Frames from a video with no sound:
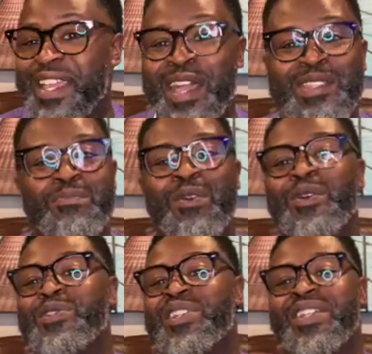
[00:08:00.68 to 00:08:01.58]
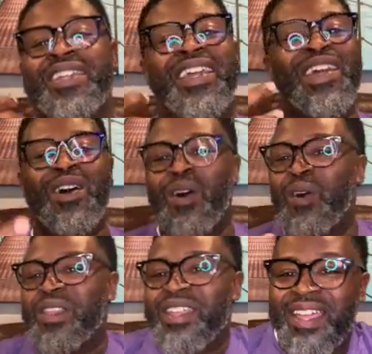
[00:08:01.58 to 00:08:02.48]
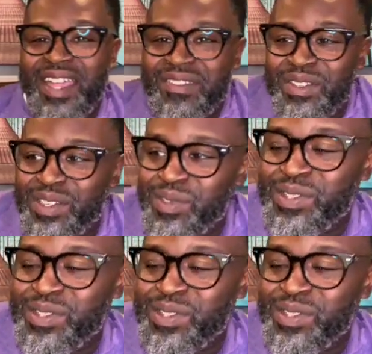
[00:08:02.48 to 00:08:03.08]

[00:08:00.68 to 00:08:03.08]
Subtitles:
has birch and all the kind of the notes